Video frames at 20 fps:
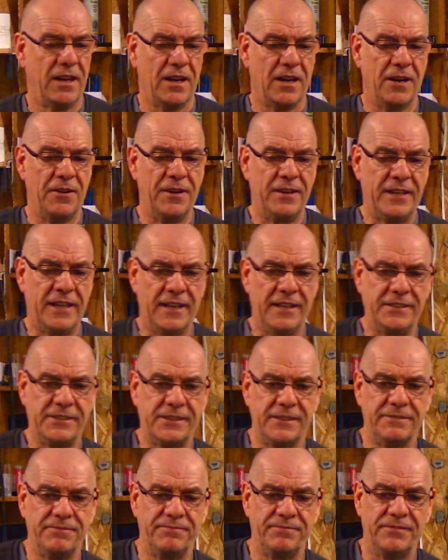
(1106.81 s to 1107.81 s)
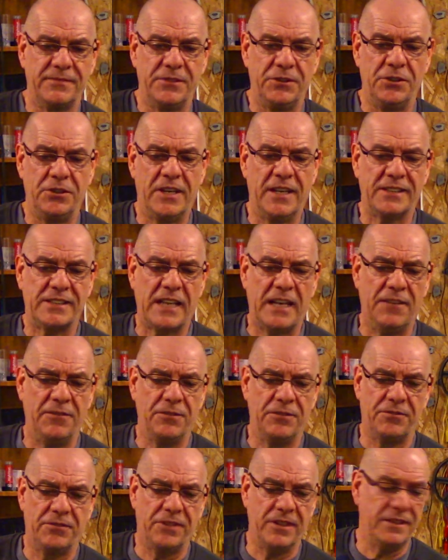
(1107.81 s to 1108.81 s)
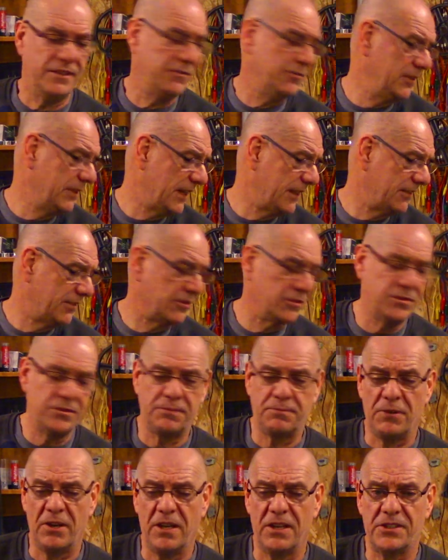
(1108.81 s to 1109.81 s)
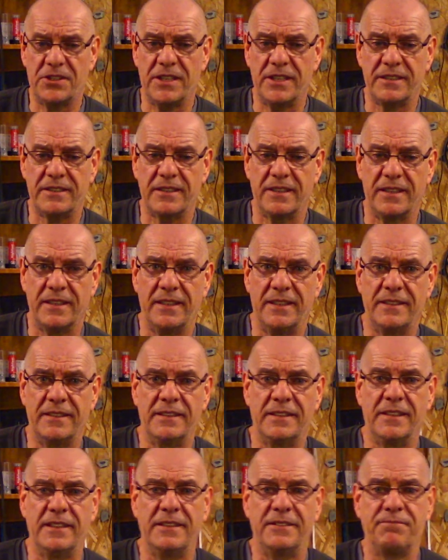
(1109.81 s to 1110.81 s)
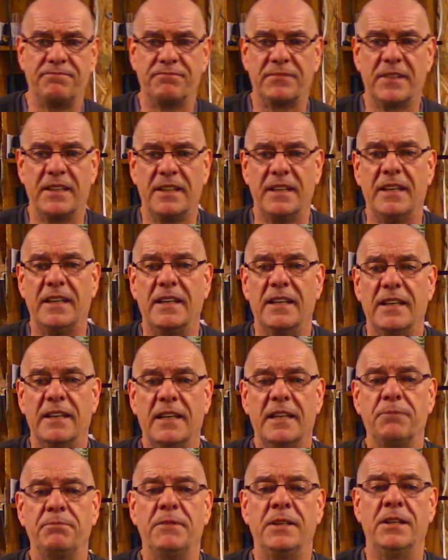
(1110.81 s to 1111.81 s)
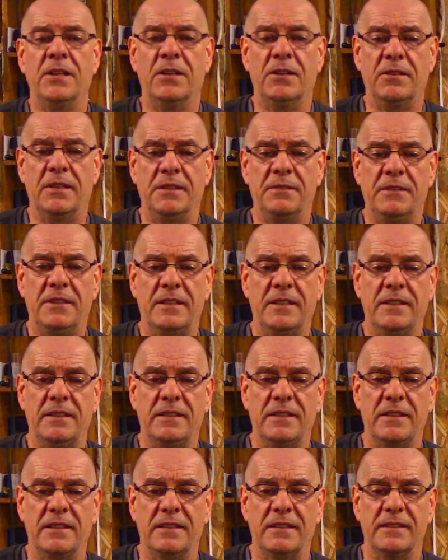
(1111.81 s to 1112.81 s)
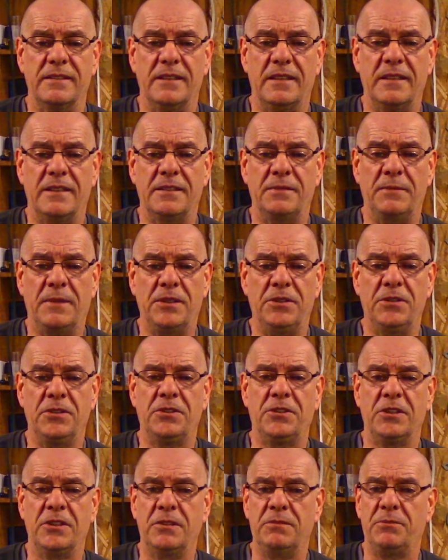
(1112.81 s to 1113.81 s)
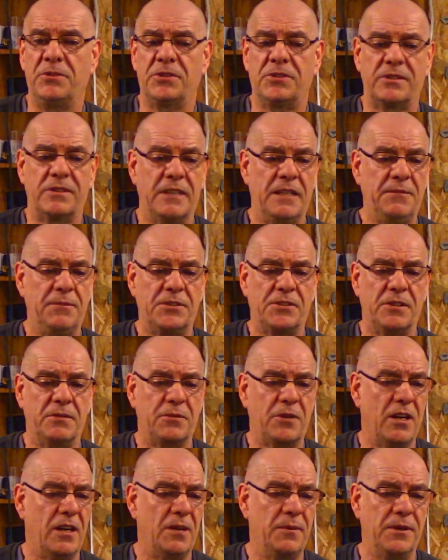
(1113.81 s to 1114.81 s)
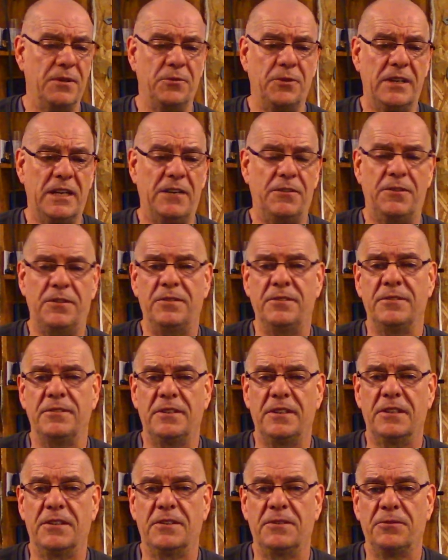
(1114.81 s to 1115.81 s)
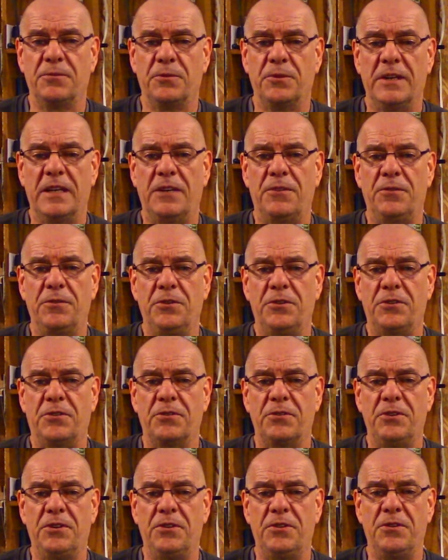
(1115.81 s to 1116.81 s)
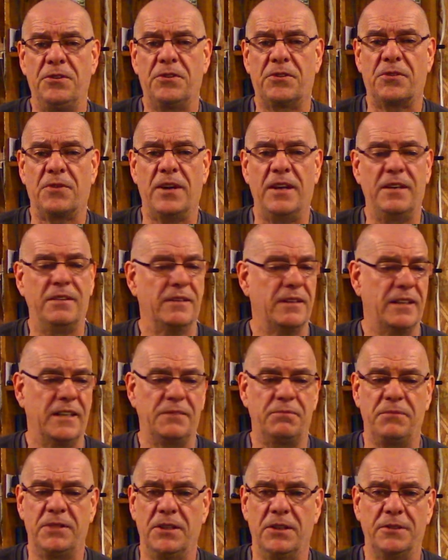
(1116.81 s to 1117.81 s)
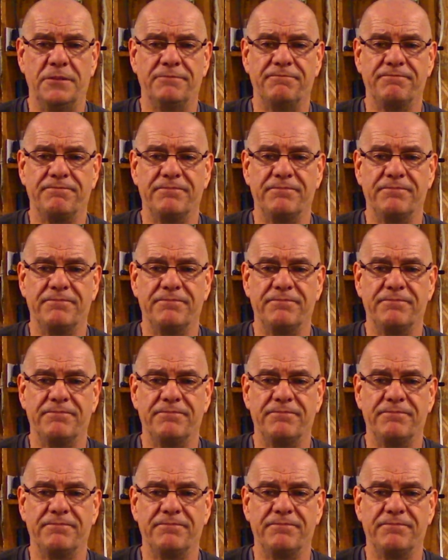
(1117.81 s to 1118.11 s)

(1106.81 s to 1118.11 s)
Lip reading: all right, guys, you guys have fun with that Luke project, and let me know on my YouTube. Just give me some comment, whatever, you know, whatever you try, let me know.